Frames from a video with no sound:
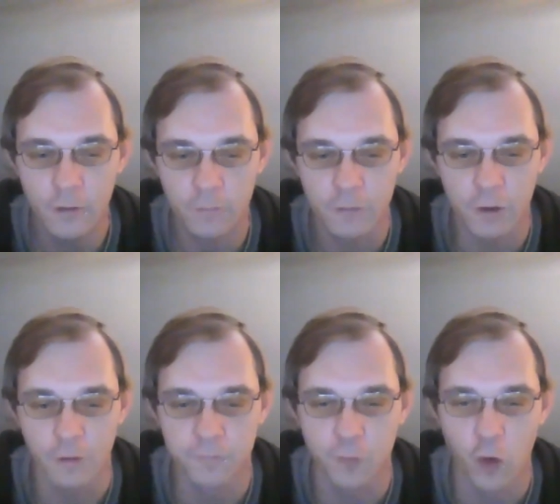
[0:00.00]
you know,
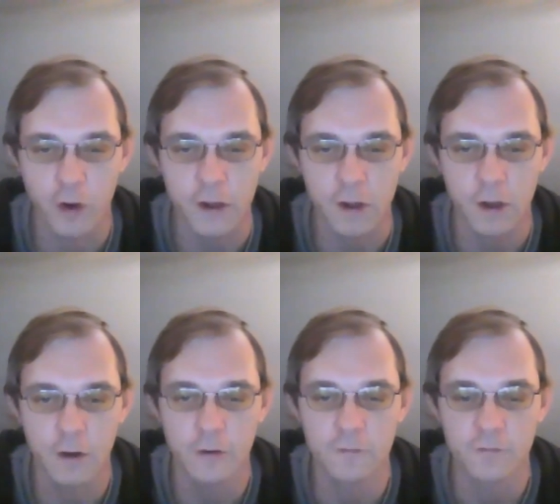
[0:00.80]
40
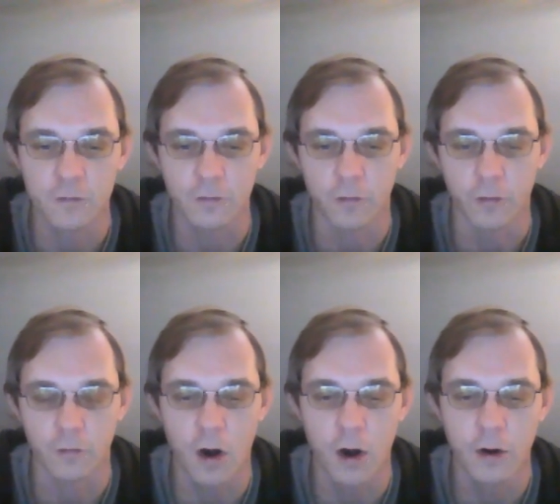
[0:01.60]
years or
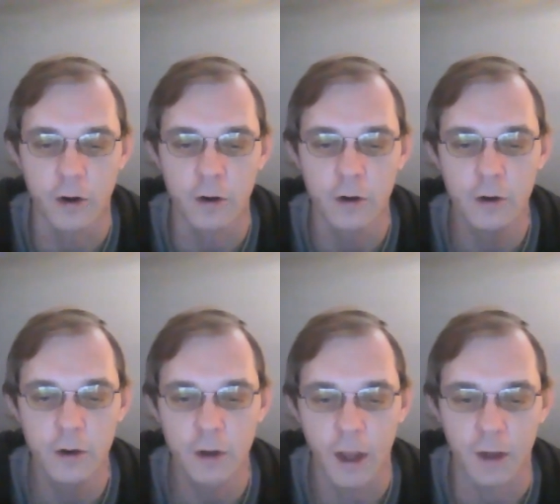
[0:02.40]
longer,
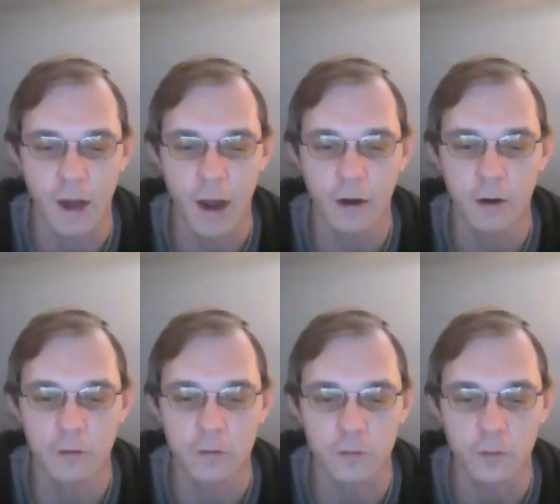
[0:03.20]
and
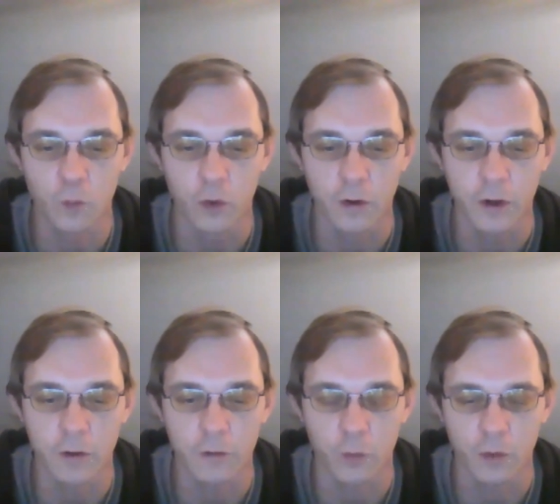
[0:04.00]
now we're
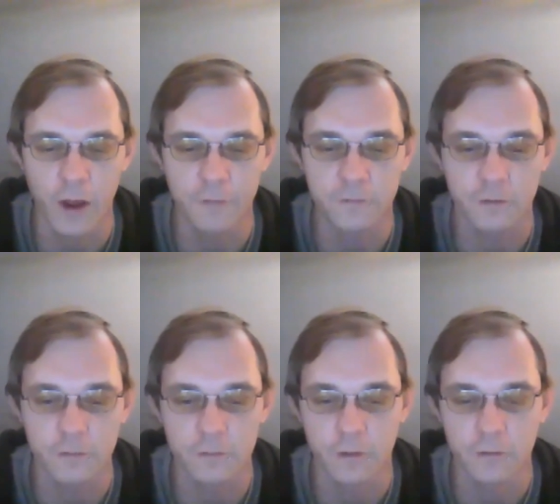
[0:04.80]
here left to
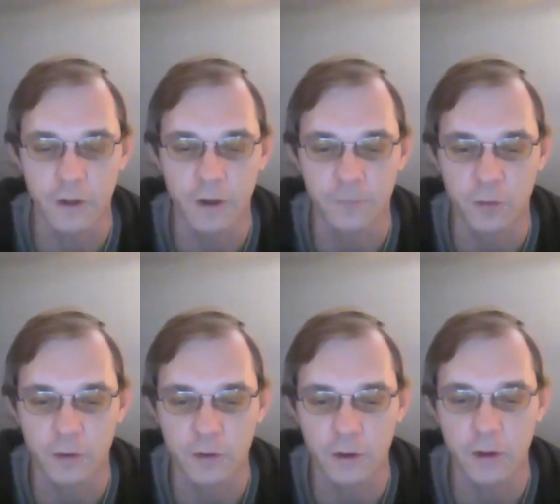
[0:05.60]
clean up
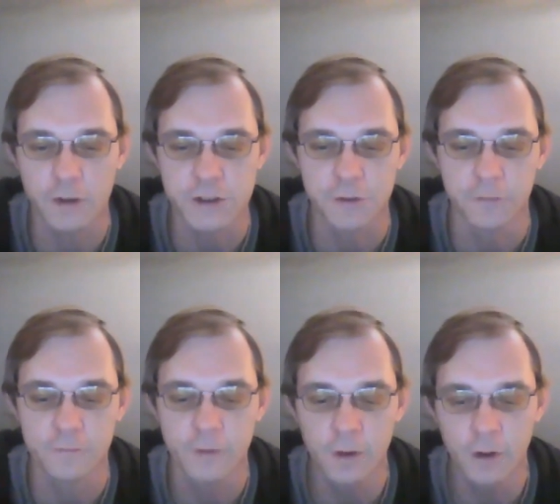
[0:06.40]
the issues.